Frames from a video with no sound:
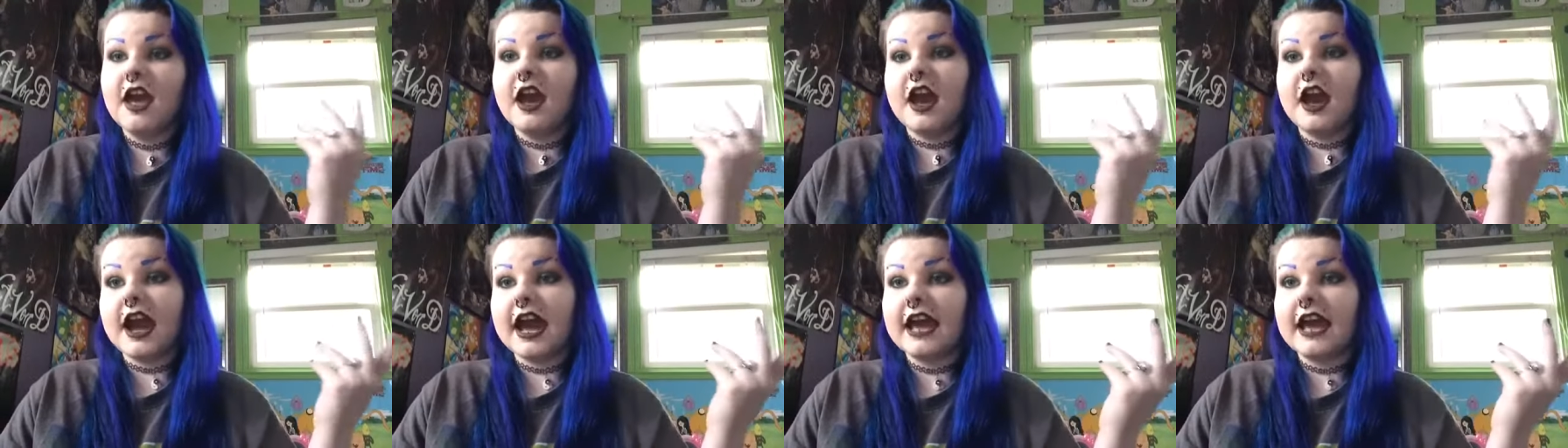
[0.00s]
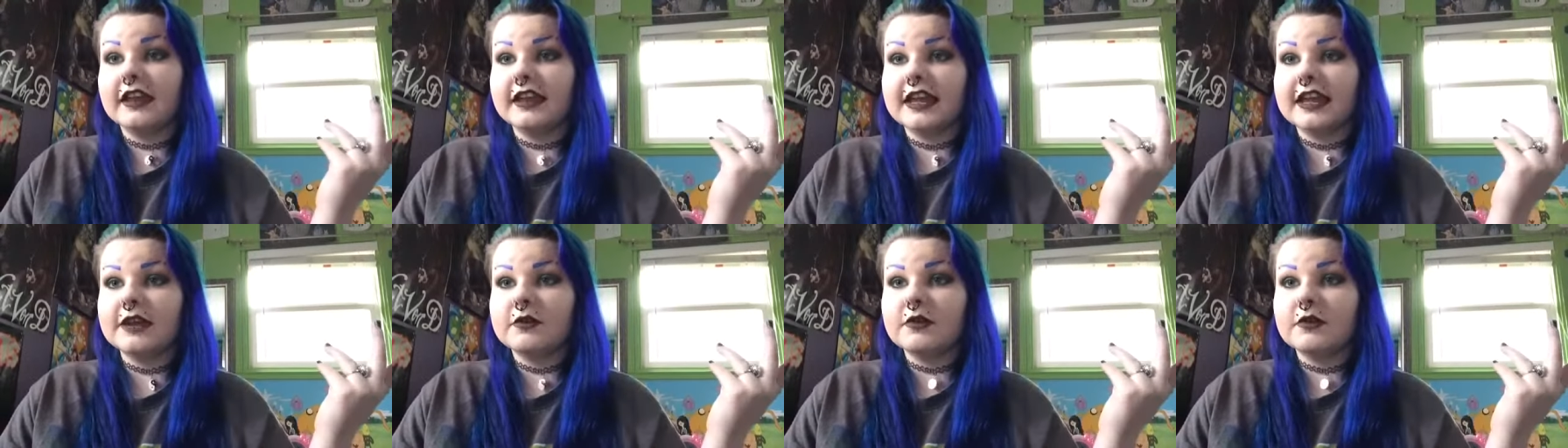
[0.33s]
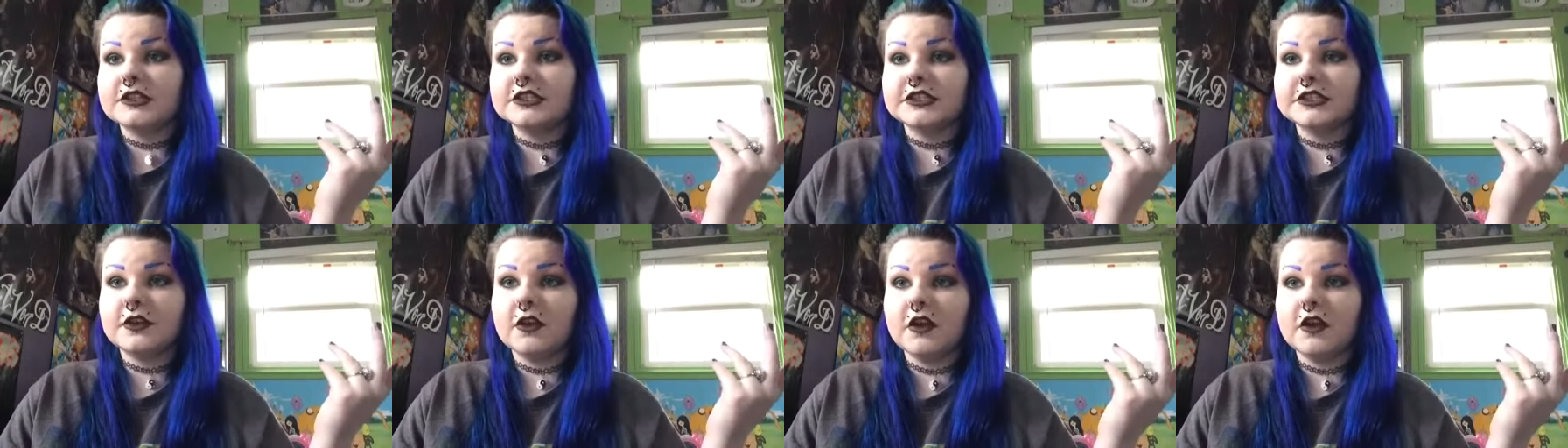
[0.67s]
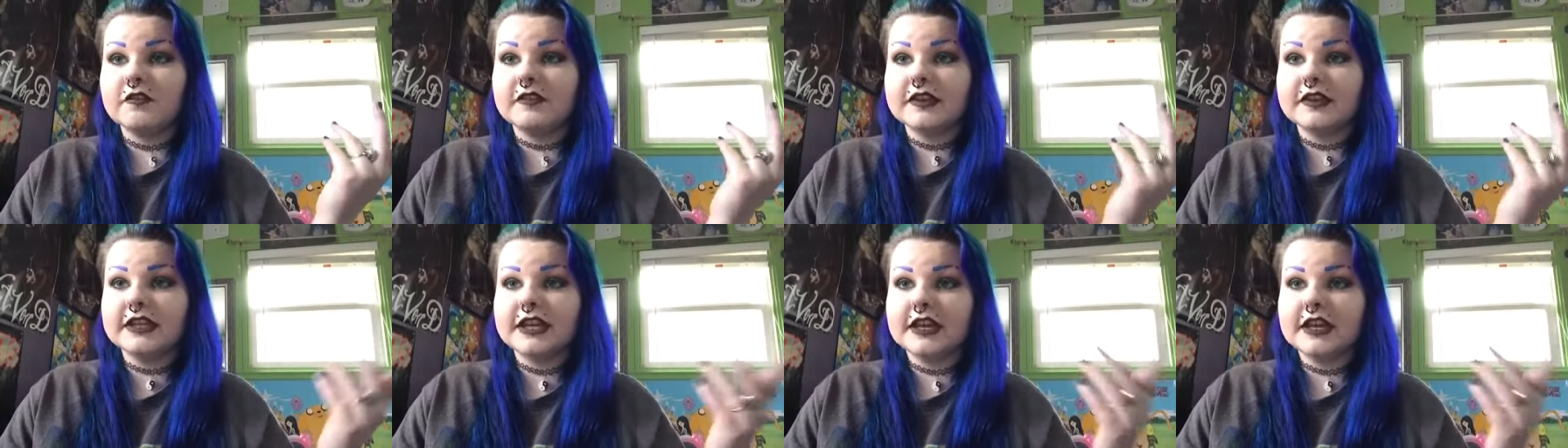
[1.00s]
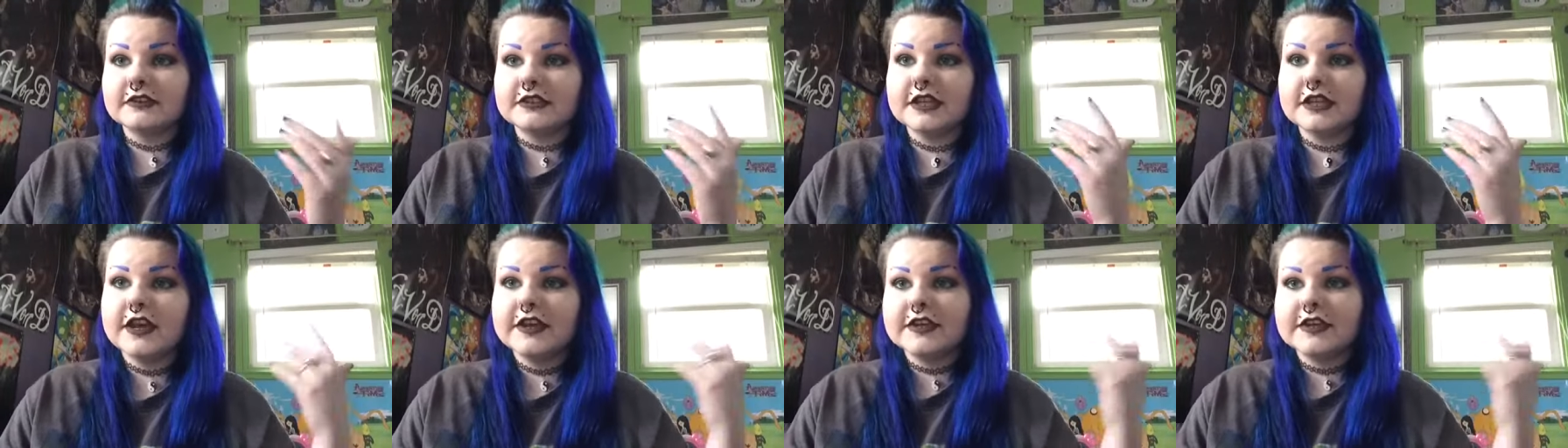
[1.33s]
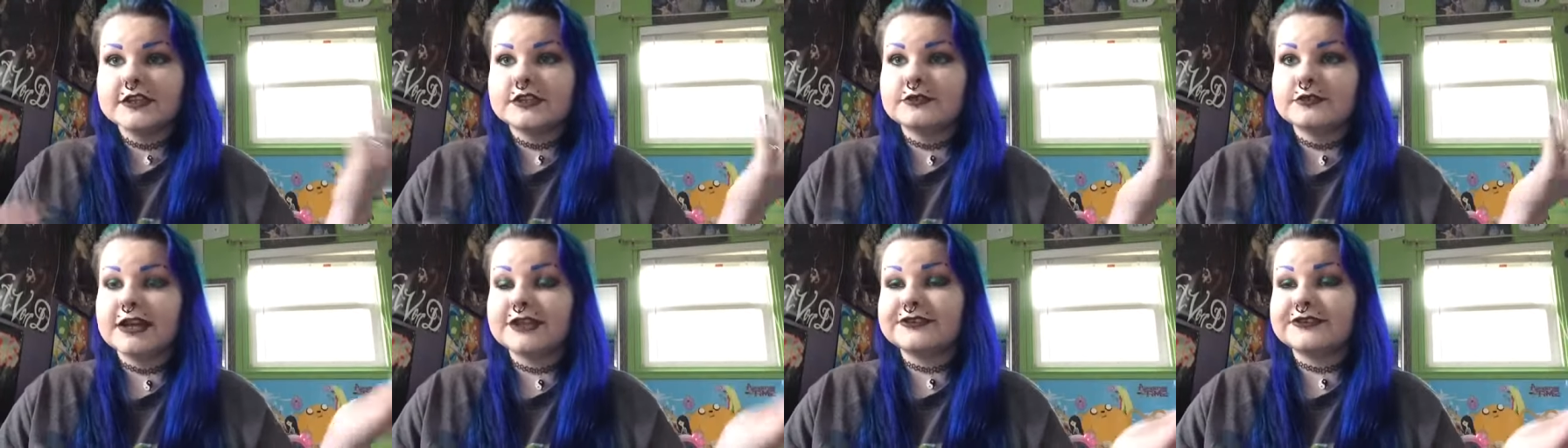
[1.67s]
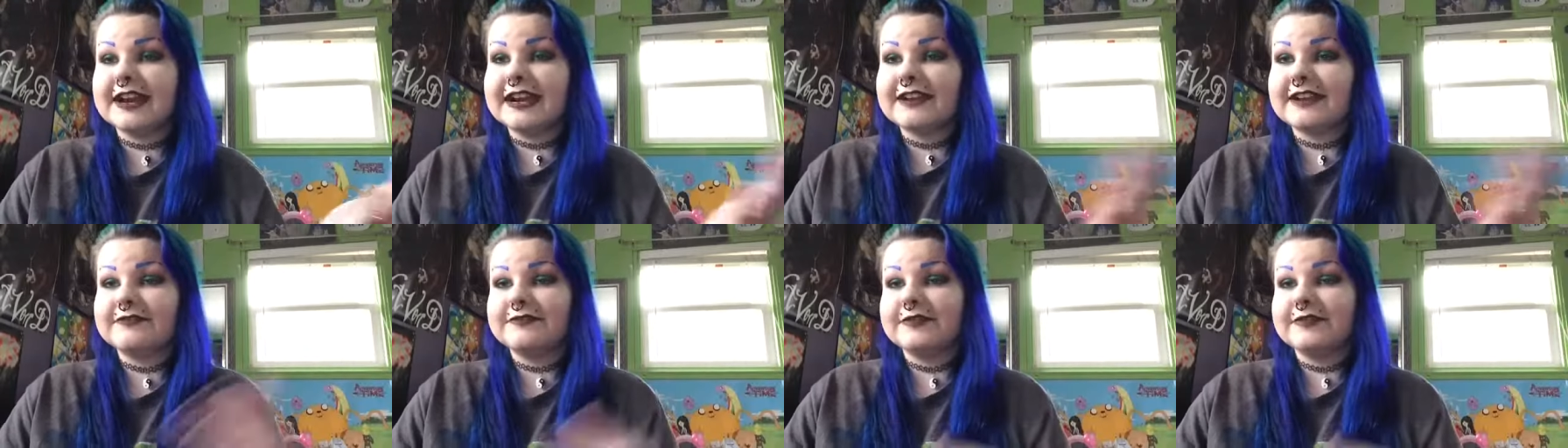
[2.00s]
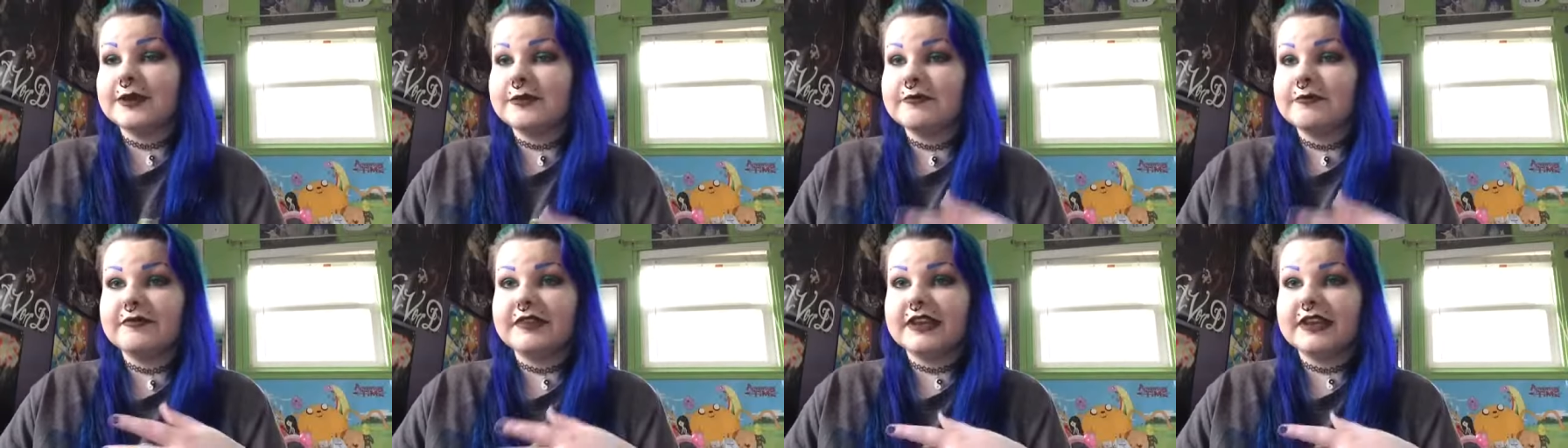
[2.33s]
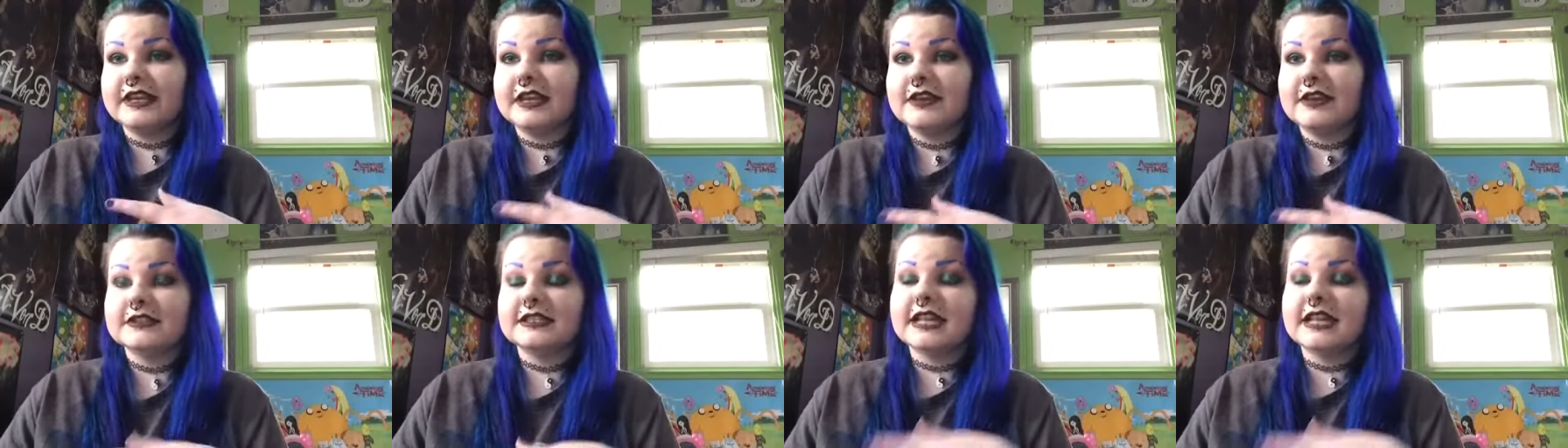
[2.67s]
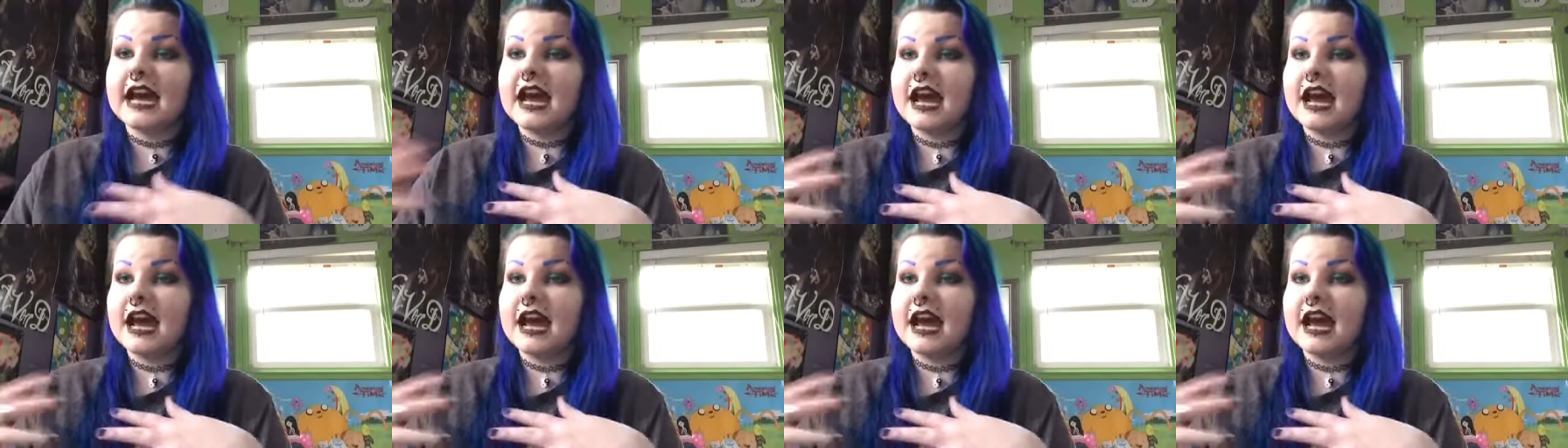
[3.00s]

I like watching haul videos, so I try to film videos that